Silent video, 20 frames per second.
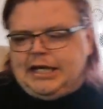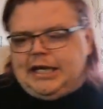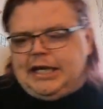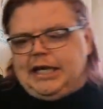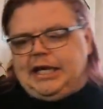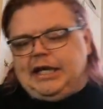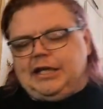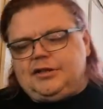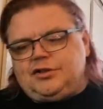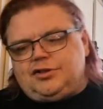
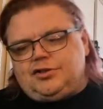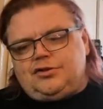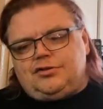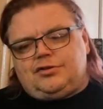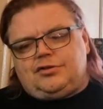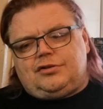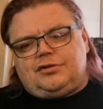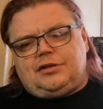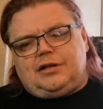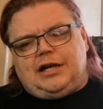
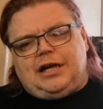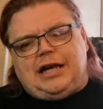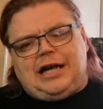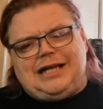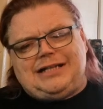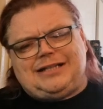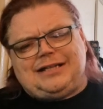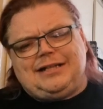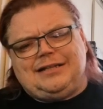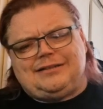just,
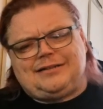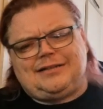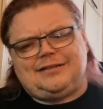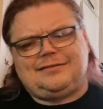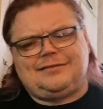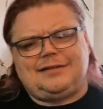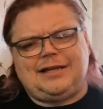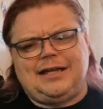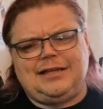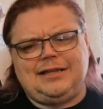I think
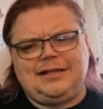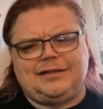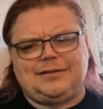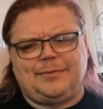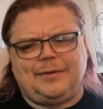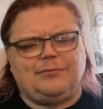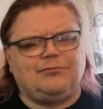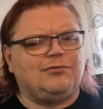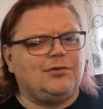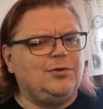it's a
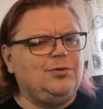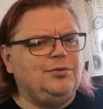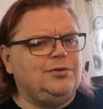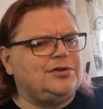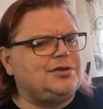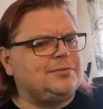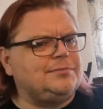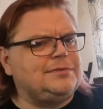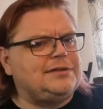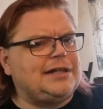bit rude
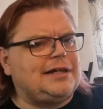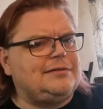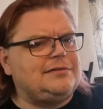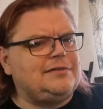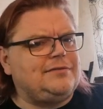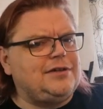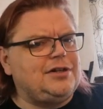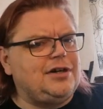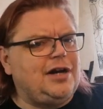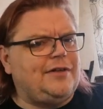sometimes
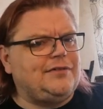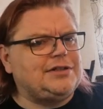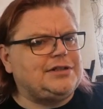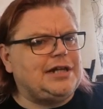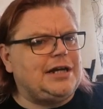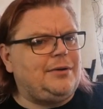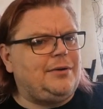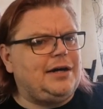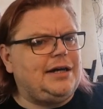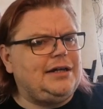if you don't have a
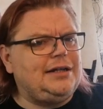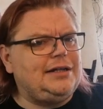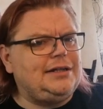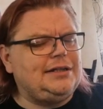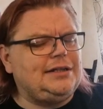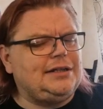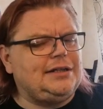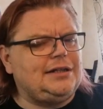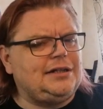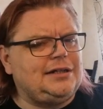shower,
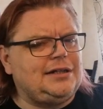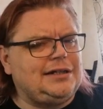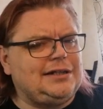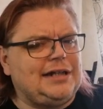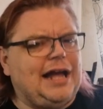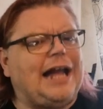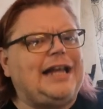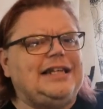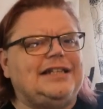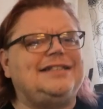
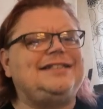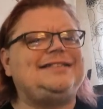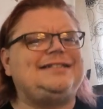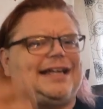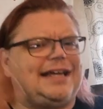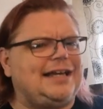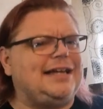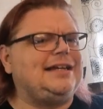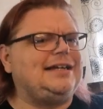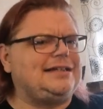and you
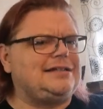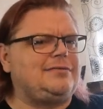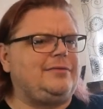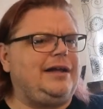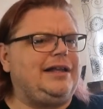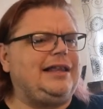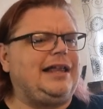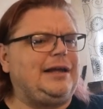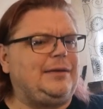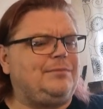stink as
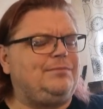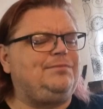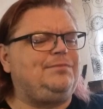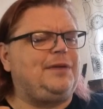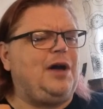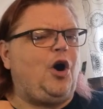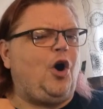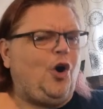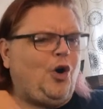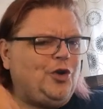well, like
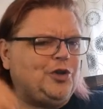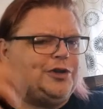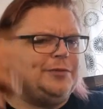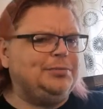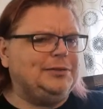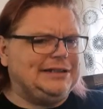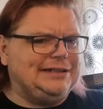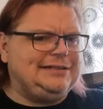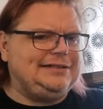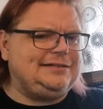
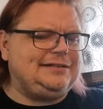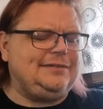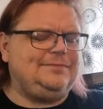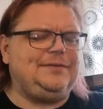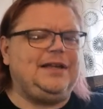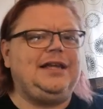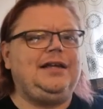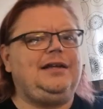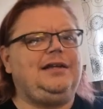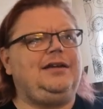audibly.
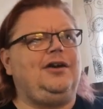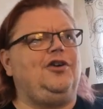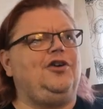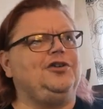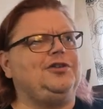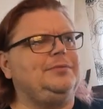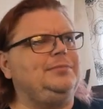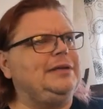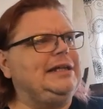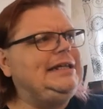
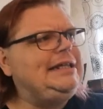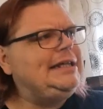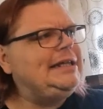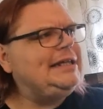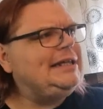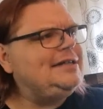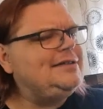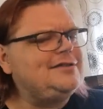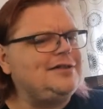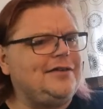
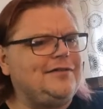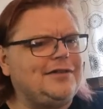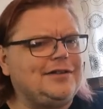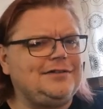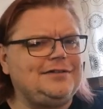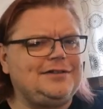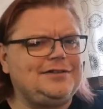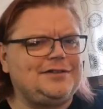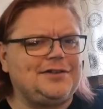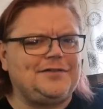It's
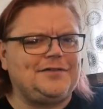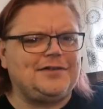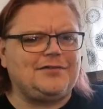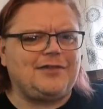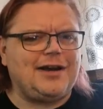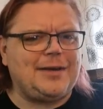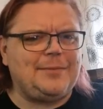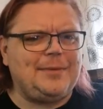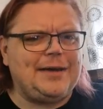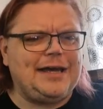not even the
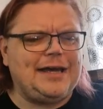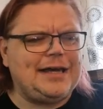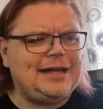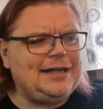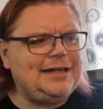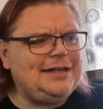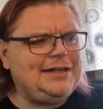right bit.